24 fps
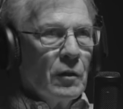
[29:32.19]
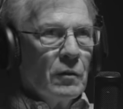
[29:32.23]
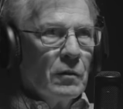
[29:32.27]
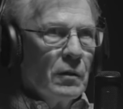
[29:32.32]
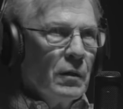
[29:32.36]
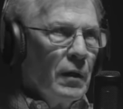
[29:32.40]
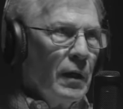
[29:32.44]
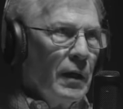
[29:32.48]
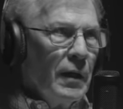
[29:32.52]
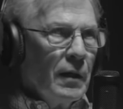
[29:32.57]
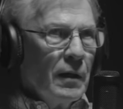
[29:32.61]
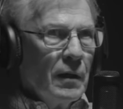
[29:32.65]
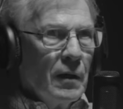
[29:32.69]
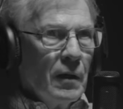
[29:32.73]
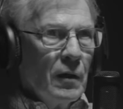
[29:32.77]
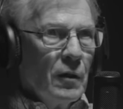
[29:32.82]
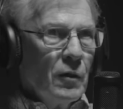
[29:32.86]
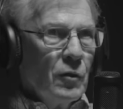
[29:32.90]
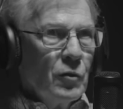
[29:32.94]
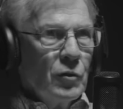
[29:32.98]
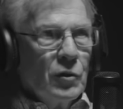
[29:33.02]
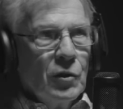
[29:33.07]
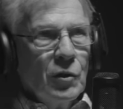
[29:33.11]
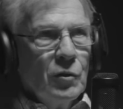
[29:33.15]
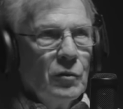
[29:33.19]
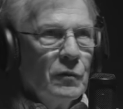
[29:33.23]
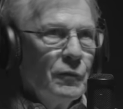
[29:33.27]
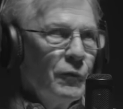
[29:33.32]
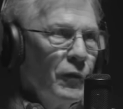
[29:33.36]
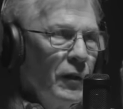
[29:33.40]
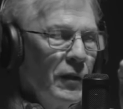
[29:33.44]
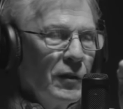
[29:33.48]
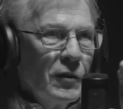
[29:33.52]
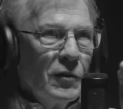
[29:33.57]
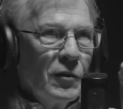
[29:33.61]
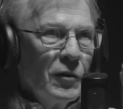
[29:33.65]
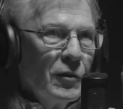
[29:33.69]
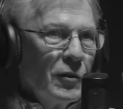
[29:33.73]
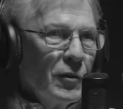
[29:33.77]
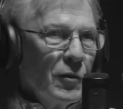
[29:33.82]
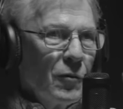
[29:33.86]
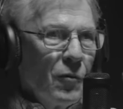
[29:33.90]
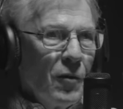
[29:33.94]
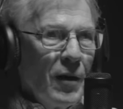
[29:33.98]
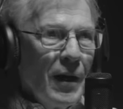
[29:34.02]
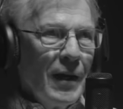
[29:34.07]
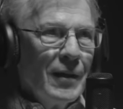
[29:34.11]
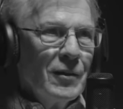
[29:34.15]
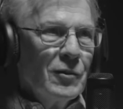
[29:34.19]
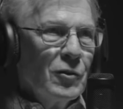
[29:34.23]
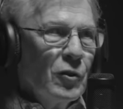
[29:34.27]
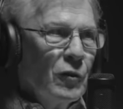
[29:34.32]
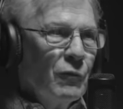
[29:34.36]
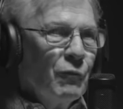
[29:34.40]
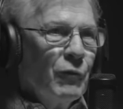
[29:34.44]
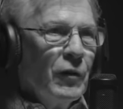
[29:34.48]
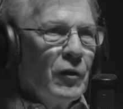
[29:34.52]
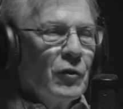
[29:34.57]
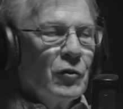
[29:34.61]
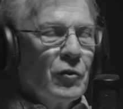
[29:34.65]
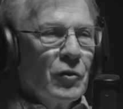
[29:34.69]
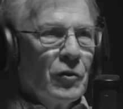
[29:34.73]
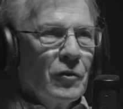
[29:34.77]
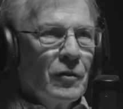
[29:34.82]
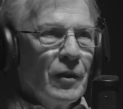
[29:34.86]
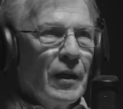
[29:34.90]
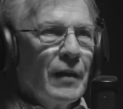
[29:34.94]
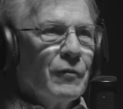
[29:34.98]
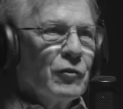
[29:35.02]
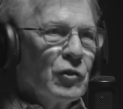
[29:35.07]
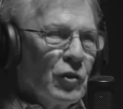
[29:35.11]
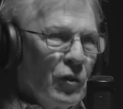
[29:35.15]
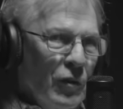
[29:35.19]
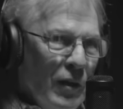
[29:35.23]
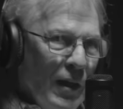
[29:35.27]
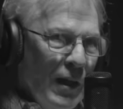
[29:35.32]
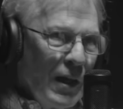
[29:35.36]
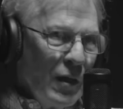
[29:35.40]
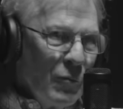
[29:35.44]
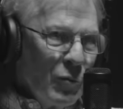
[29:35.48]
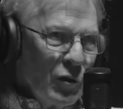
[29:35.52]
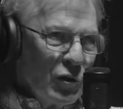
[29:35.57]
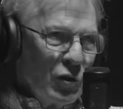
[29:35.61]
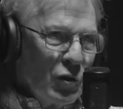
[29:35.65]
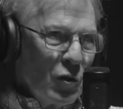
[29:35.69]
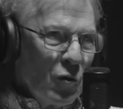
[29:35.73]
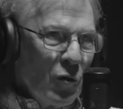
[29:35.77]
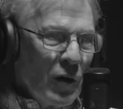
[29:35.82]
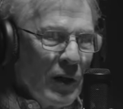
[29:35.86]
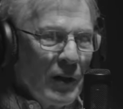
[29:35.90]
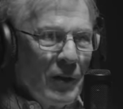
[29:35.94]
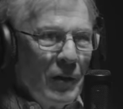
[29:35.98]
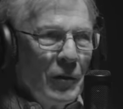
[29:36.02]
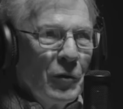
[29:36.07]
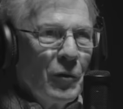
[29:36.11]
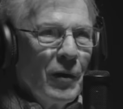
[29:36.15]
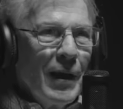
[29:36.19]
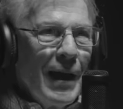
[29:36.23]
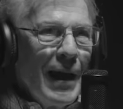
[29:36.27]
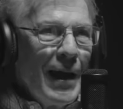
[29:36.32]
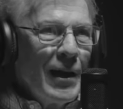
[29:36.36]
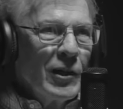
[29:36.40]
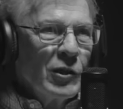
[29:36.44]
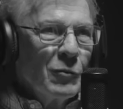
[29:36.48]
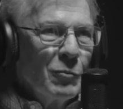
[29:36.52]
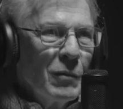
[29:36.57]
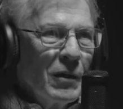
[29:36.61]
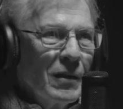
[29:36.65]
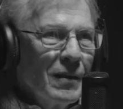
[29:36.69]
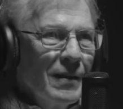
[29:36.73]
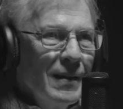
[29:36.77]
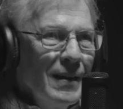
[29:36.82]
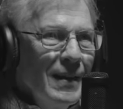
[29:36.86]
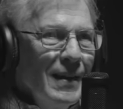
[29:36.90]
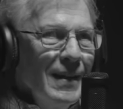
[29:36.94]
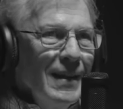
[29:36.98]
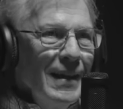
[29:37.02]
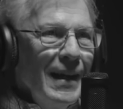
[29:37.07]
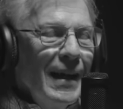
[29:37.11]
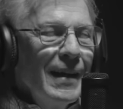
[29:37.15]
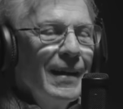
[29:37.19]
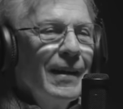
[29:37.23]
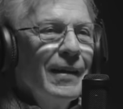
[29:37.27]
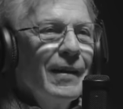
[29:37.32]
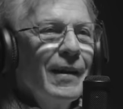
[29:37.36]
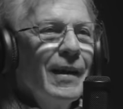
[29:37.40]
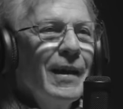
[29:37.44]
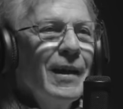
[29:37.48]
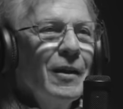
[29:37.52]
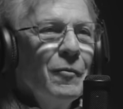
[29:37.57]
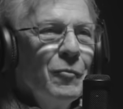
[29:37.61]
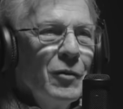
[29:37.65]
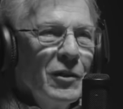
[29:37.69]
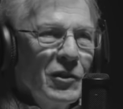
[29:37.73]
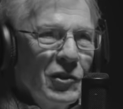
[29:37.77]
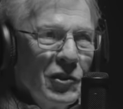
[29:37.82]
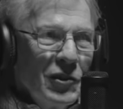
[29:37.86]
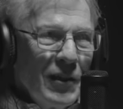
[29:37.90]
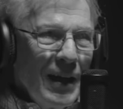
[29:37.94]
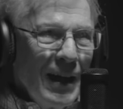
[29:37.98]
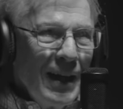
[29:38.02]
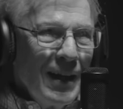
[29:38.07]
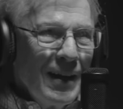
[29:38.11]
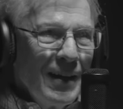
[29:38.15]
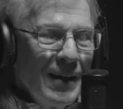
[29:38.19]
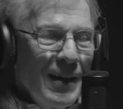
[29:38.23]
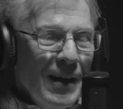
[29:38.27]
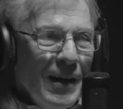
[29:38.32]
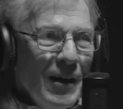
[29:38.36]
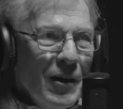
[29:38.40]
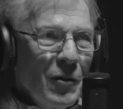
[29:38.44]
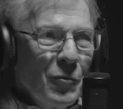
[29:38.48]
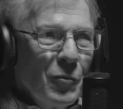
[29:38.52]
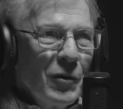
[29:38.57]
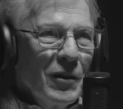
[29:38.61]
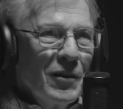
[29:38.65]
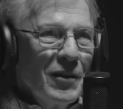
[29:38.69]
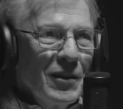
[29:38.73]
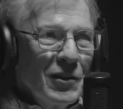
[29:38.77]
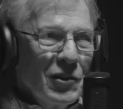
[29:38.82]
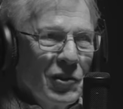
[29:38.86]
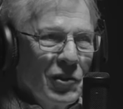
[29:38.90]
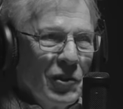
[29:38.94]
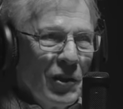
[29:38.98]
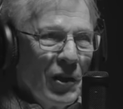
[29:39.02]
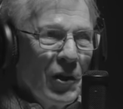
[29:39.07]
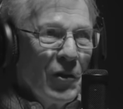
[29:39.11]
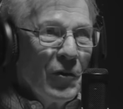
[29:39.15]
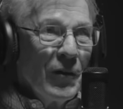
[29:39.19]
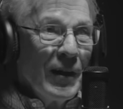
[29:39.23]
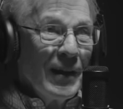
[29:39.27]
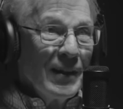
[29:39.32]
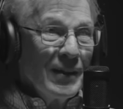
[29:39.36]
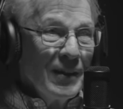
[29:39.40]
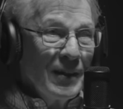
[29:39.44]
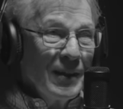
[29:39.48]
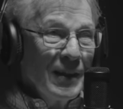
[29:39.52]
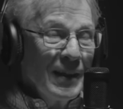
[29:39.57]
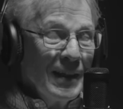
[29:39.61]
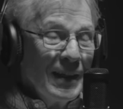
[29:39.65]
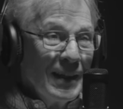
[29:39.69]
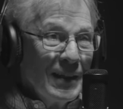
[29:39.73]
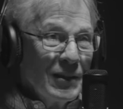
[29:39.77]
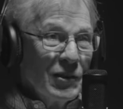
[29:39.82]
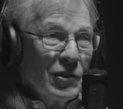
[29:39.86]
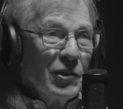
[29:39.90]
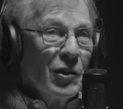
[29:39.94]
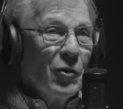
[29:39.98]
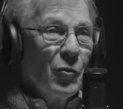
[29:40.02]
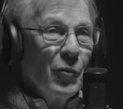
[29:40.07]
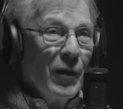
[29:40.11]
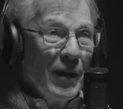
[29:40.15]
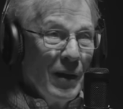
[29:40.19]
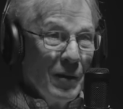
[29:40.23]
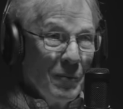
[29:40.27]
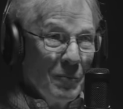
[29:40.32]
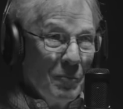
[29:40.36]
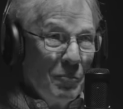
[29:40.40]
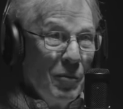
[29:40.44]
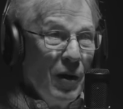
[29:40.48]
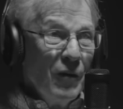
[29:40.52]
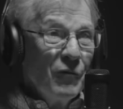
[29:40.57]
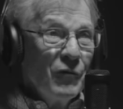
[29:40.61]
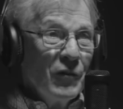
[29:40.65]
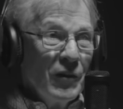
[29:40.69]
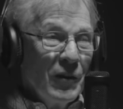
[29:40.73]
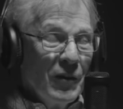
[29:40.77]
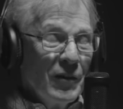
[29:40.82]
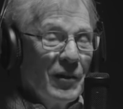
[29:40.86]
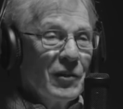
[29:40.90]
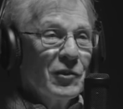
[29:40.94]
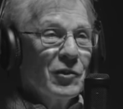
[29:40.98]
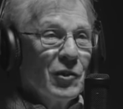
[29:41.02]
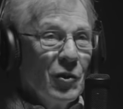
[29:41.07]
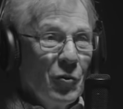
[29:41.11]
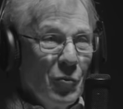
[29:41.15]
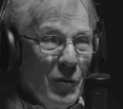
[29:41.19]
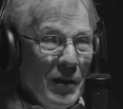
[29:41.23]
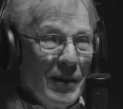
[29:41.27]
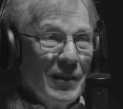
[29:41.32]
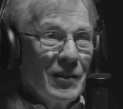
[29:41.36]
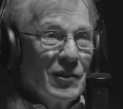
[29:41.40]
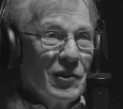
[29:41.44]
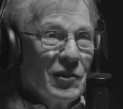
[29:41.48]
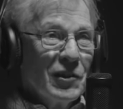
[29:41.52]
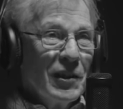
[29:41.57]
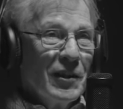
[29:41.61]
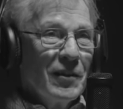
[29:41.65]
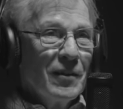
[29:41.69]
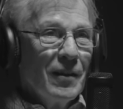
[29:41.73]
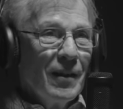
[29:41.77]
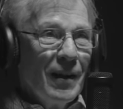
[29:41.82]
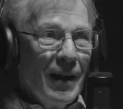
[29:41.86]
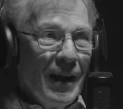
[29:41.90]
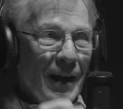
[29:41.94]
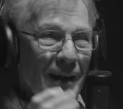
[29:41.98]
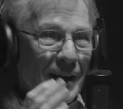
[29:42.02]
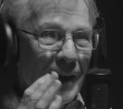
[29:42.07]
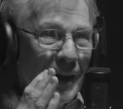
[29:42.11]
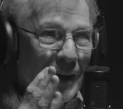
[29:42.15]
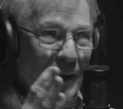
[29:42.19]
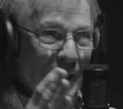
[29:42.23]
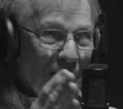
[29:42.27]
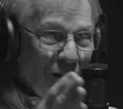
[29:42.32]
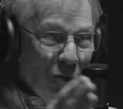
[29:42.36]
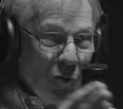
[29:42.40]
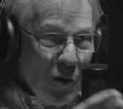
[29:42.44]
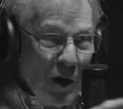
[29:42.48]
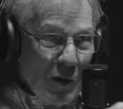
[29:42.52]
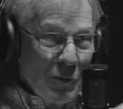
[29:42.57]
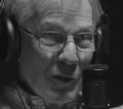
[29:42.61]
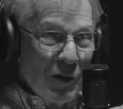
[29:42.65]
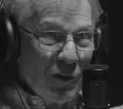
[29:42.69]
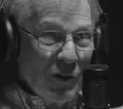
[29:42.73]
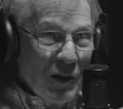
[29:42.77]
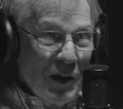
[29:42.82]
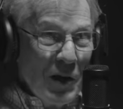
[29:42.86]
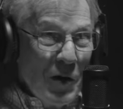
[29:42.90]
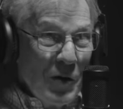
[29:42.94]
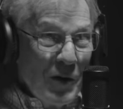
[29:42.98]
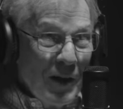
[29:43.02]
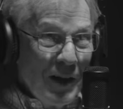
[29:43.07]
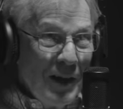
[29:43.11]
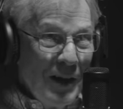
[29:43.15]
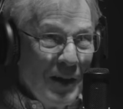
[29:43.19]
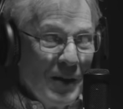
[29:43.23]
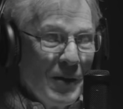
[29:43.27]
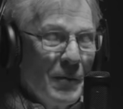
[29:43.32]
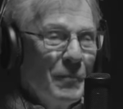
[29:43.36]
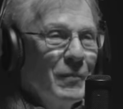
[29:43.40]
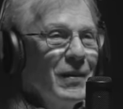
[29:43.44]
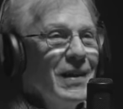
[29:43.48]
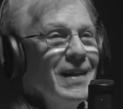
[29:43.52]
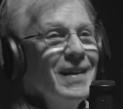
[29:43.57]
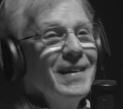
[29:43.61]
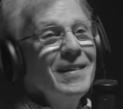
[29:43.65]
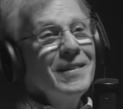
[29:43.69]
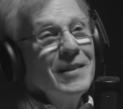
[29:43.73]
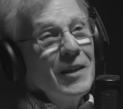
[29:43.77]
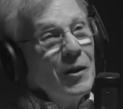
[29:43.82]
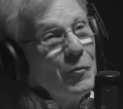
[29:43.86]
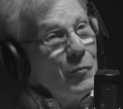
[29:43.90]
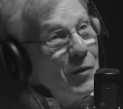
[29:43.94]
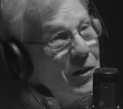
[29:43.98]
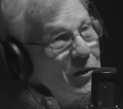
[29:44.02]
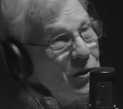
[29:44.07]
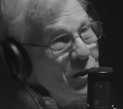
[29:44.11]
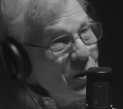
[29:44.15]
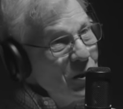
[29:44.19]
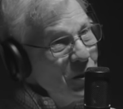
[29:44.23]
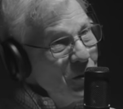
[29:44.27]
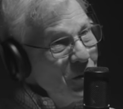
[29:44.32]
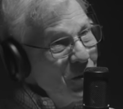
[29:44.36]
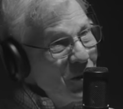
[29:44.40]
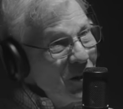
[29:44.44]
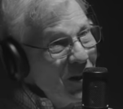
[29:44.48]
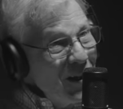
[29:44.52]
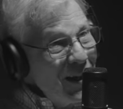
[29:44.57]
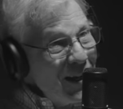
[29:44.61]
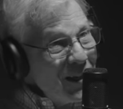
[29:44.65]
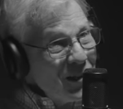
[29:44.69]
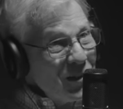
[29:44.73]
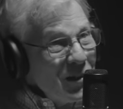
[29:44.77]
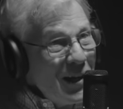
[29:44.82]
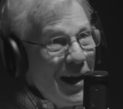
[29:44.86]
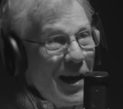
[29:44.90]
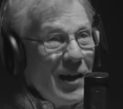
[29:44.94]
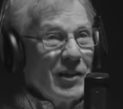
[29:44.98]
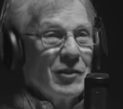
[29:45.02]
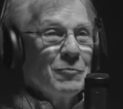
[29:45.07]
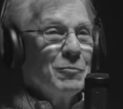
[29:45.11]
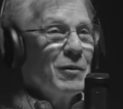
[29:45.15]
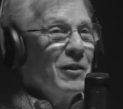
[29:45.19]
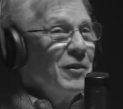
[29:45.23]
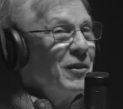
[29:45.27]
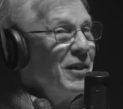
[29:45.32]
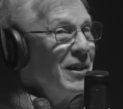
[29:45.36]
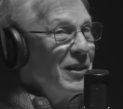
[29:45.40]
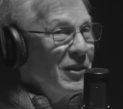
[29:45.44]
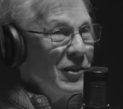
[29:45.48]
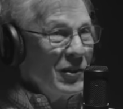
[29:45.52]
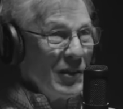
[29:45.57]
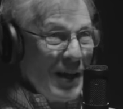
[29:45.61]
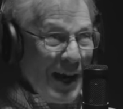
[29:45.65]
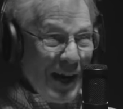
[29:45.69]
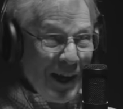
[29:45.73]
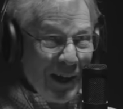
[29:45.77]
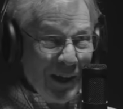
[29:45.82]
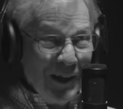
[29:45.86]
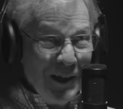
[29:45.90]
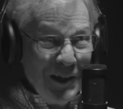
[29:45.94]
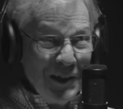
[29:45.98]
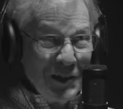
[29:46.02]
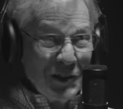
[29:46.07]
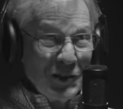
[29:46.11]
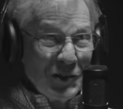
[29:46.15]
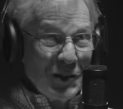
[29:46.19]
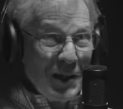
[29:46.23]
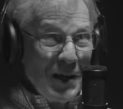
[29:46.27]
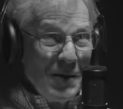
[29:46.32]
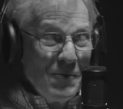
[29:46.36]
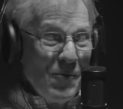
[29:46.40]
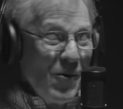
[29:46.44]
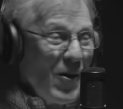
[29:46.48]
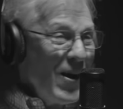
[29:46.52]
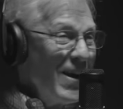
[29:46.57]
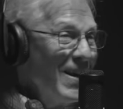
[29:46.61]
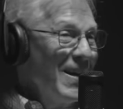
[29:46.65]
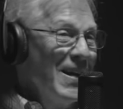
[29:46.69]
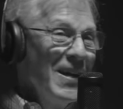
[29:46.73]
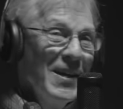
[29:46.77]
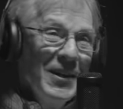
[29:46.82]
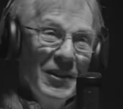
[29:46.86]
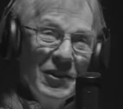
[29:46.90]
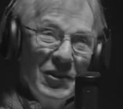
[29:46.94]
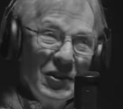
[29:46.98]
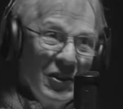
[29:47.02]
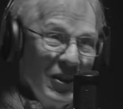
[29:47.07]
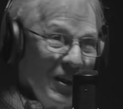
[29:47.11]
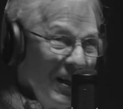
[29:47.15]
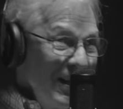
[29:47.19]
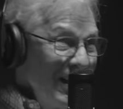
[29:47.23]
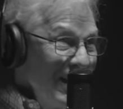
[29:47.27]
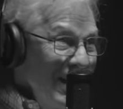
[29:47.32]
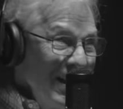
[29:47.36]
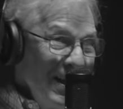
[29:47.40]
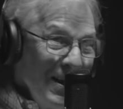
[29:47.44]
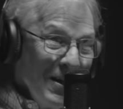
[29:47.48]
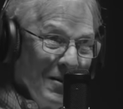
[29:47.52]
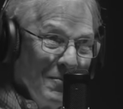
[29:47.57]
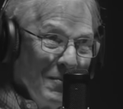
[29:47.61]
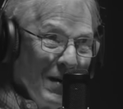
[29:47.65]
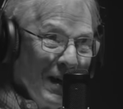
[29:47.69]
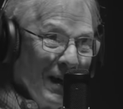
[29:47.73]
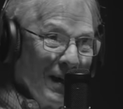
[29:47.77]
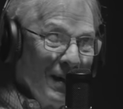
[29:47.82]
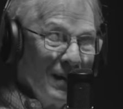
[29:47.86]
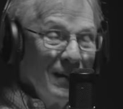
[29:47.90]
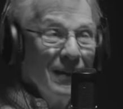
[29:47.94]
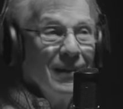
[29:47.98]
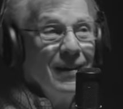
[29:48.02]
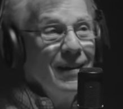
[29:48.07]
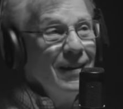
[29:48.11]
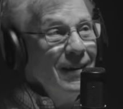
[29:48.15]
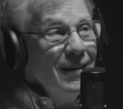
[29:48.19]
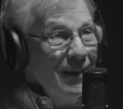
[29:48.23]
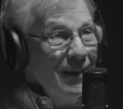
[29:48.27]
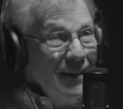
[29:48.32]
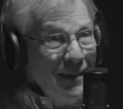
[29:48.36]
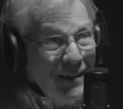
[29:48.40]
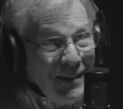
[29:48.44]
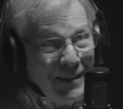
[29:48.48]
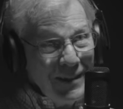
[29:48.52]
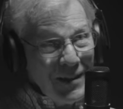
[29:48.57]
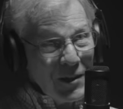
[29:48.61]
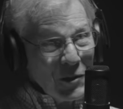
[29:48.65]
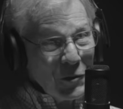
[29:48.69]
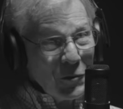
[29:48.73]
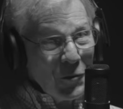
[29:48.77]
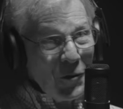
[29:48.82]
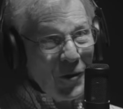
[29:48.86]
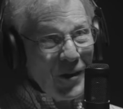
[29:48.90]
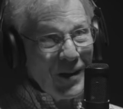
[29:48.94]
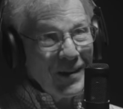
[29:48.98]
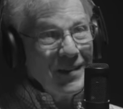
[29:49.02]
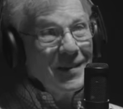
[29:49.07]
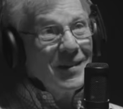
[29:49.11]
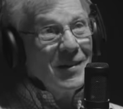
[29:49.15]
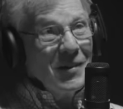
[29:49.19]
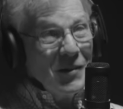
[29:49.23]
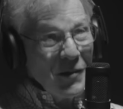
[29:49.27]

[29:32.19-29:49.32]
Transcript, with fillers: Okay, go 2 feet to your right, 2 feet to your left, so that he was directly on azimuth. And then he would stand there with his cigarette lit and puffing on it so we could see the light, and then we would go to him. Then we'd shoot the next azimuth exactly the same way, send him out, and guess what?